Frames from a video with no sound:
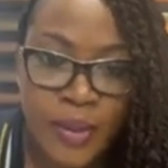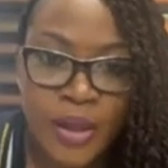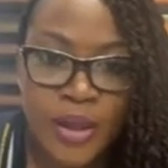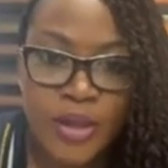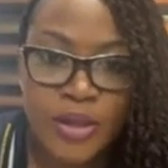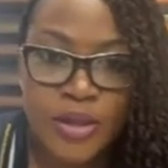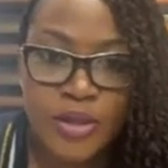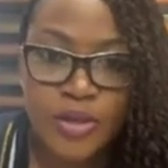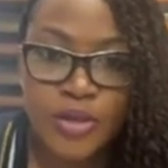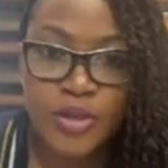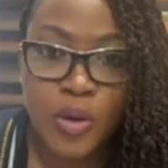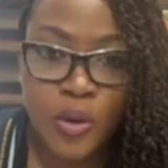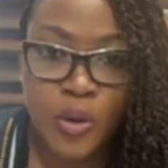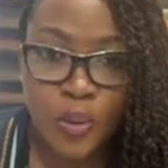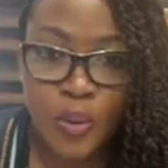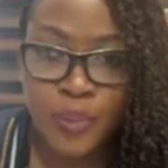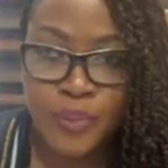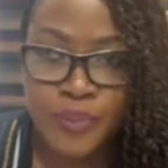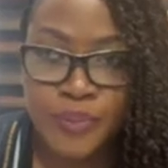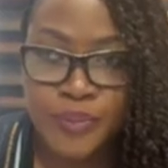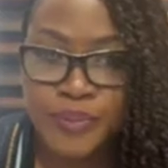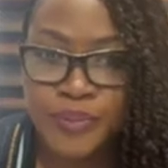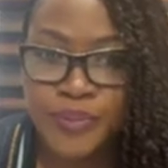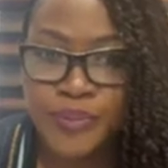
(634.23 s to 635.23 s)
So
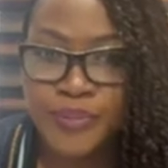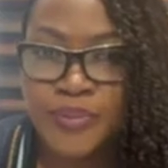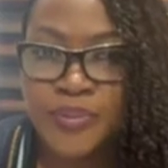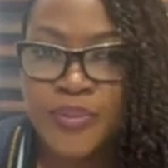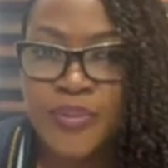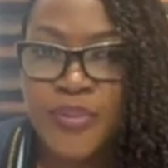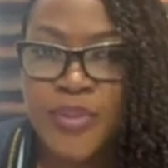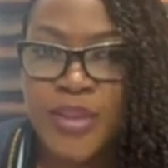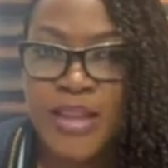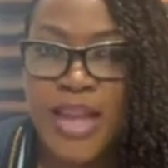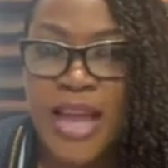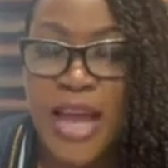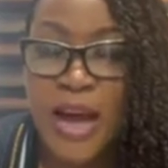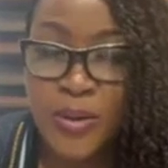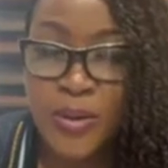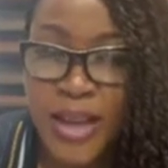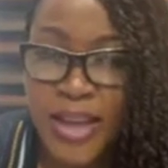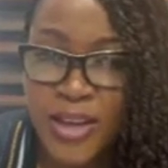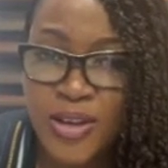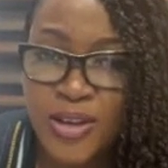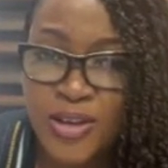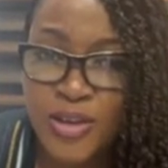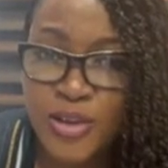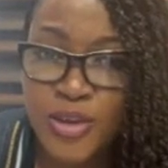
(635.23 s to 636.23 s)
I would
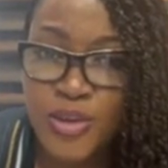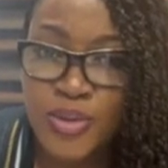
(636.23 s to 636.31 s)
like you to